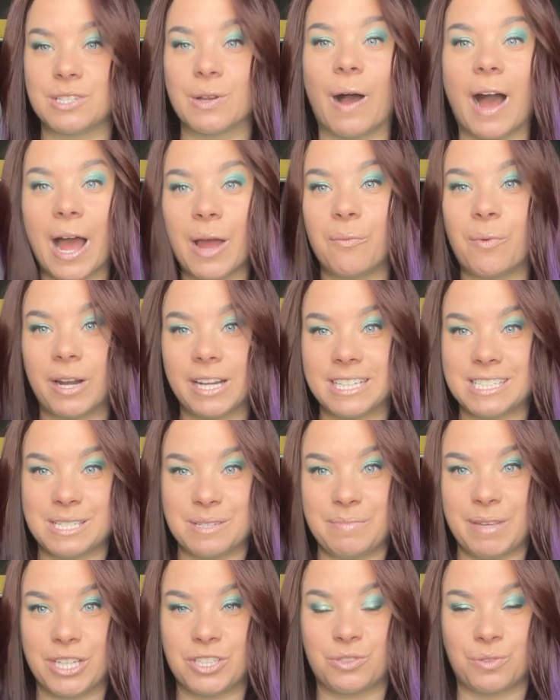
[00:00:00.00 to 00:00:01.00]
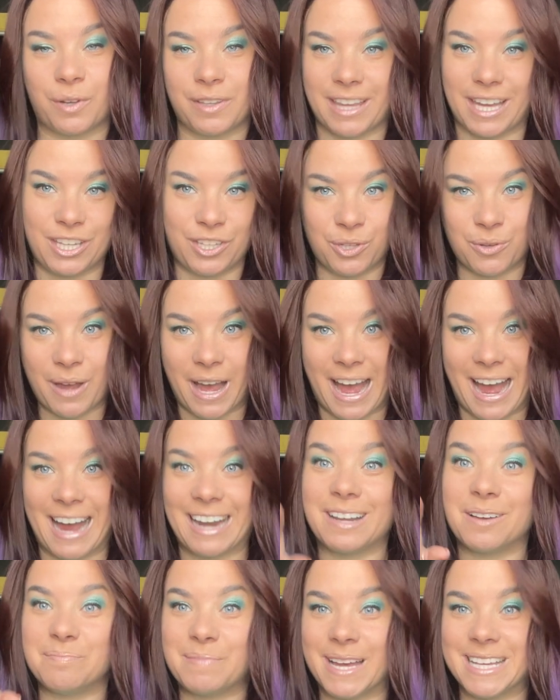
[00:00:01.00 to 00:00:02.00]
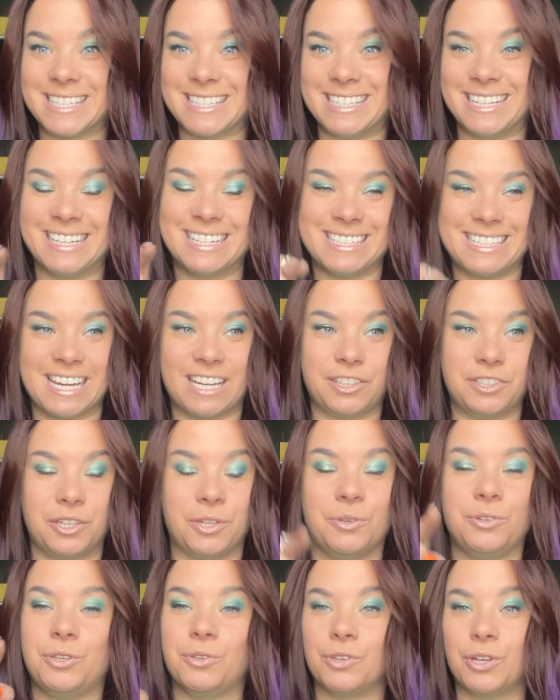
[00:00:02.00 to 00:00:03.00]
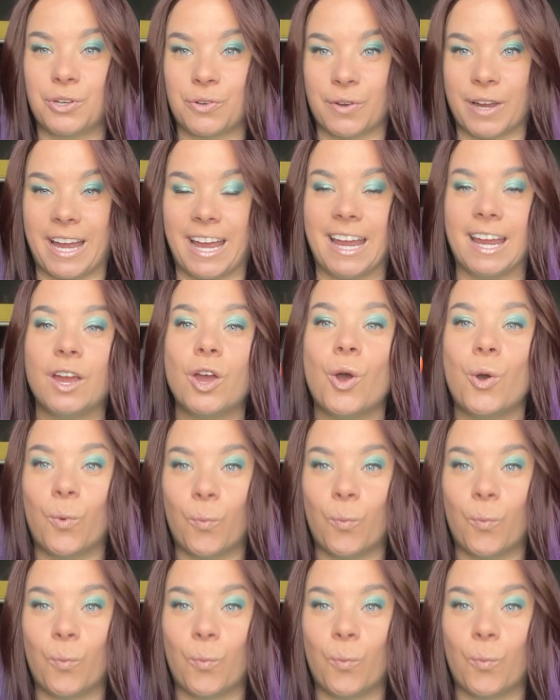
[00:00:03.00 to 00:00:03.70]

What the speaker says: So I wanted to make sure that you had a bestie to tell you, you look great,